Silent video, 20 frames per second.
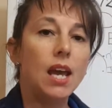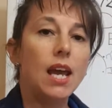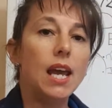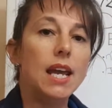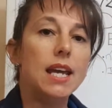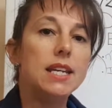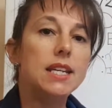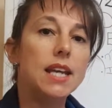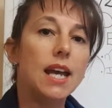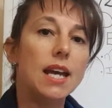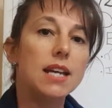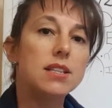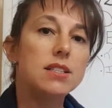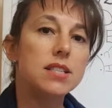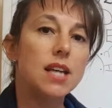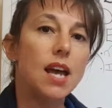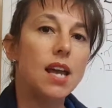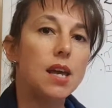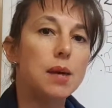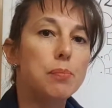It can
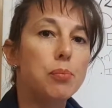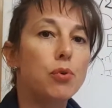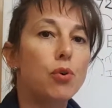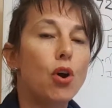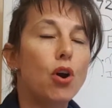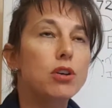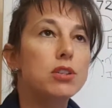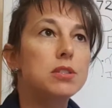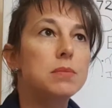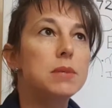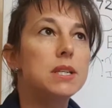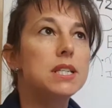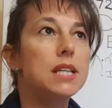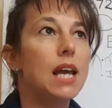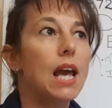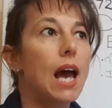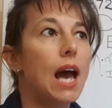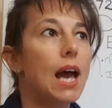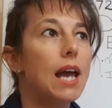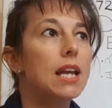take
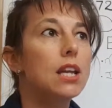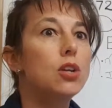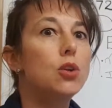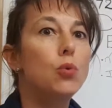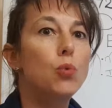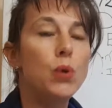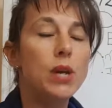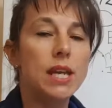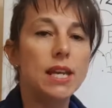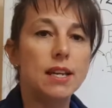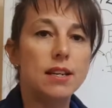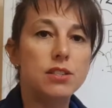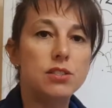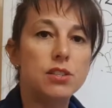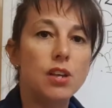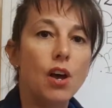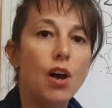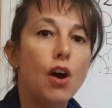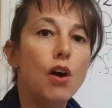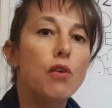approximately 8
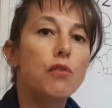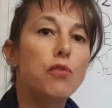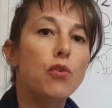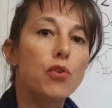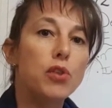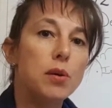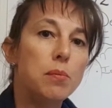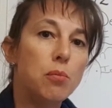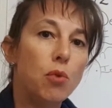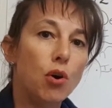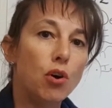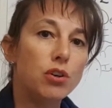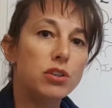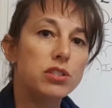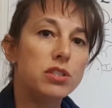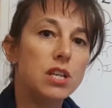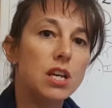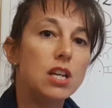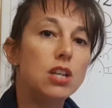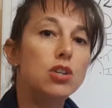weeks for the
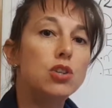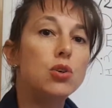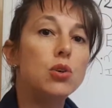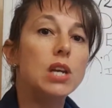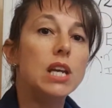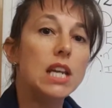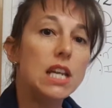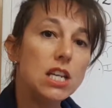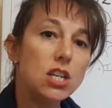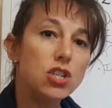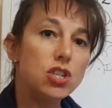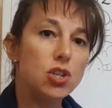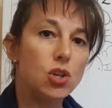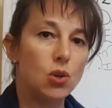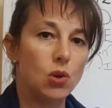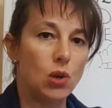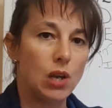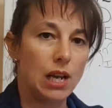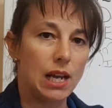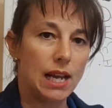Master to
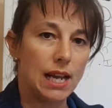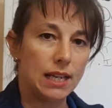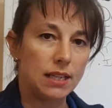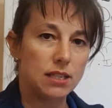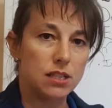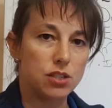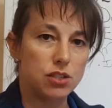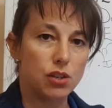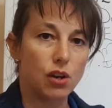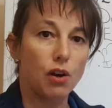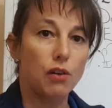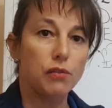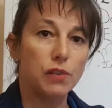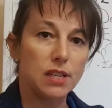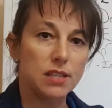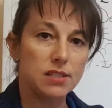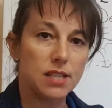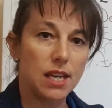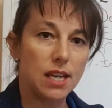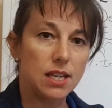issue Letters of
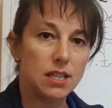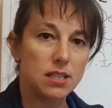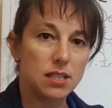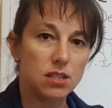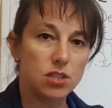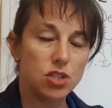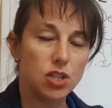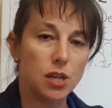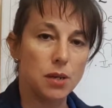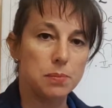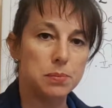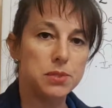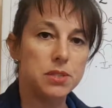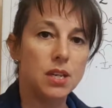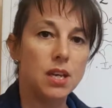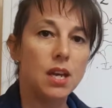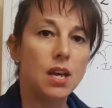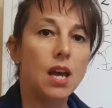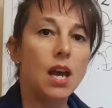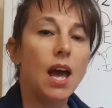Executorships,
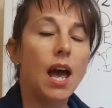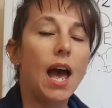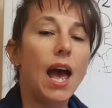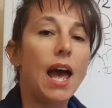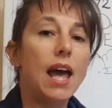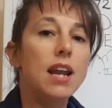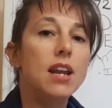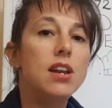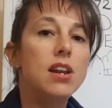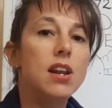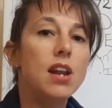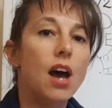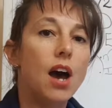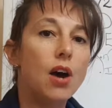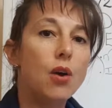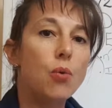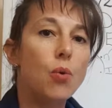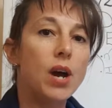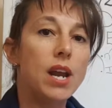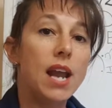and
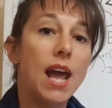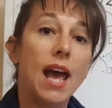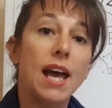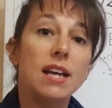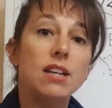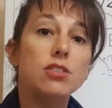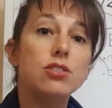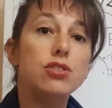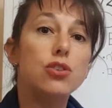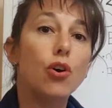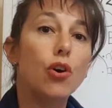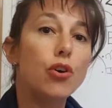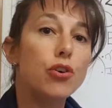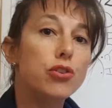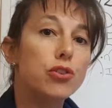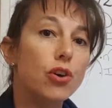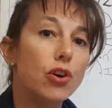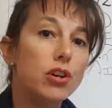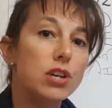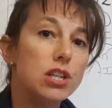no one has the
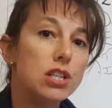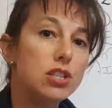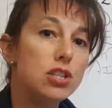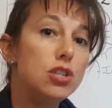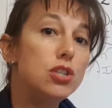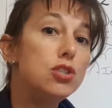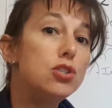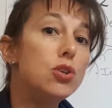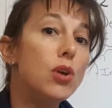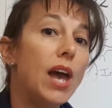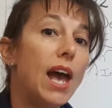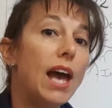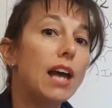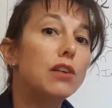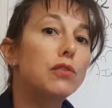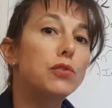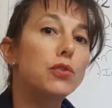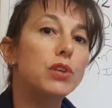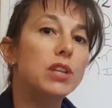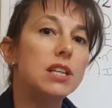authority to act
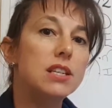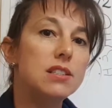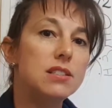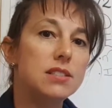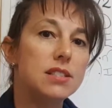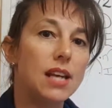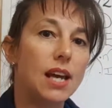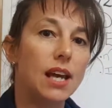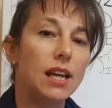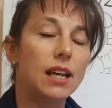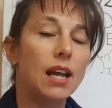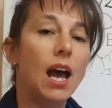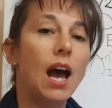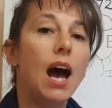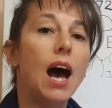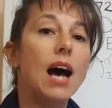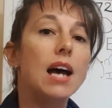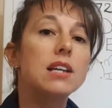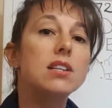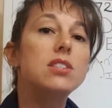for the estate
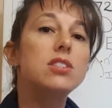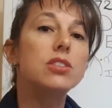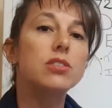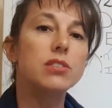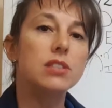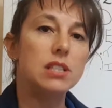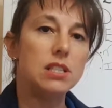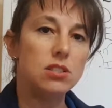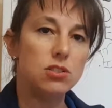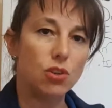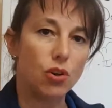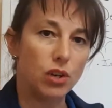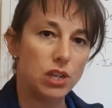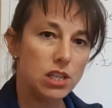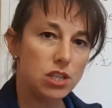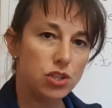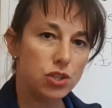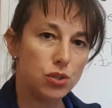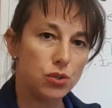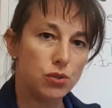until these are
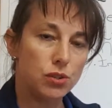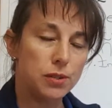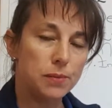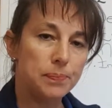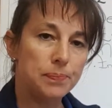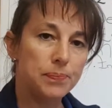issued.